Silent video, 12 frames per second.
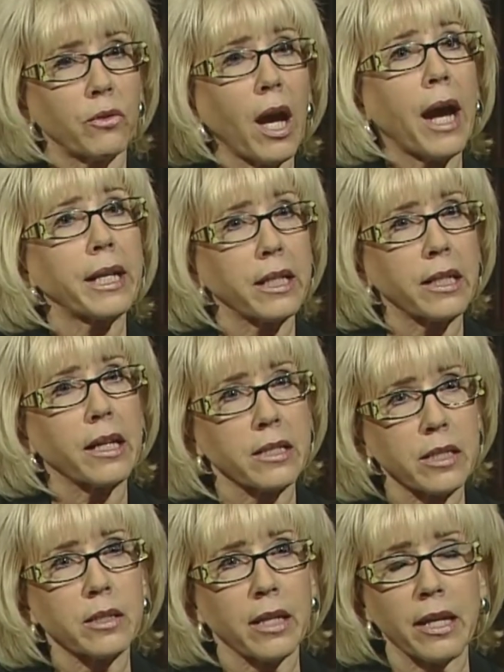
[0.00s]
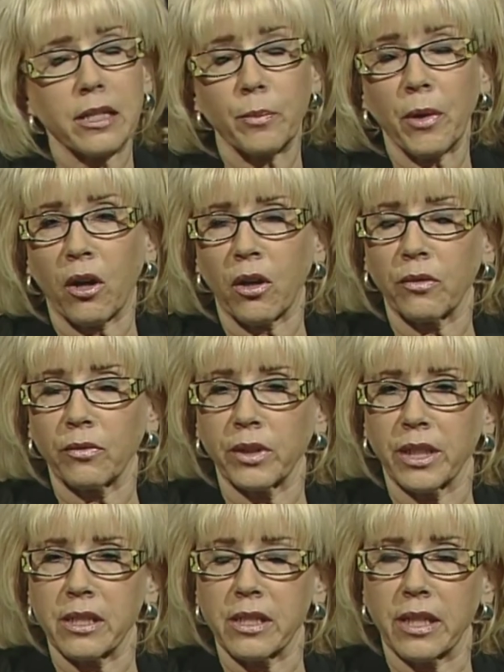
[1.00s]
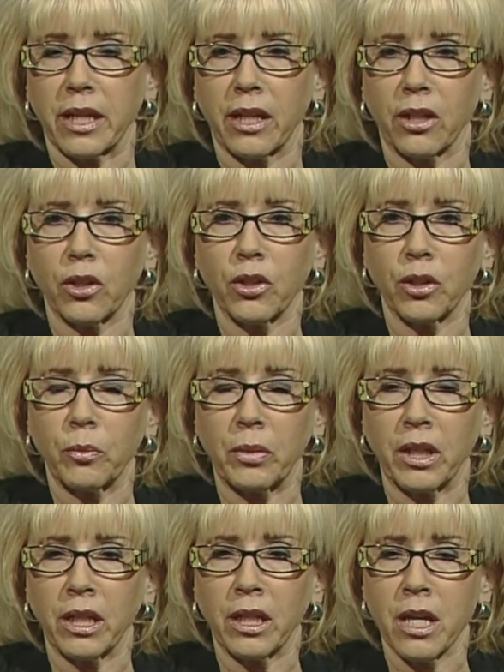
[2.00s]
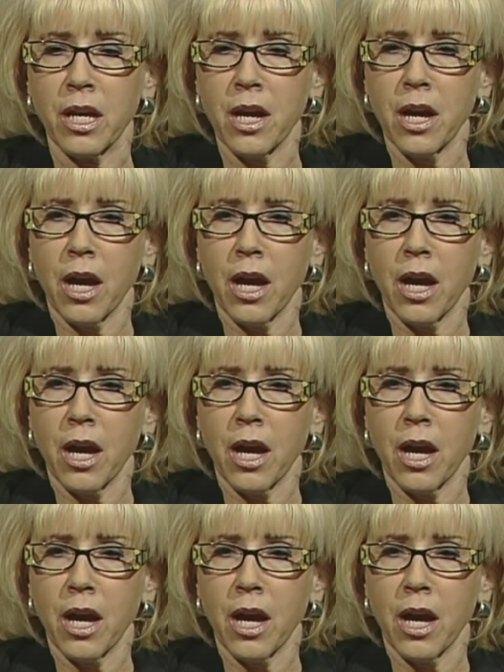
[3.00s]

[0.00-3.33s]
united as, as powerfully as they could be.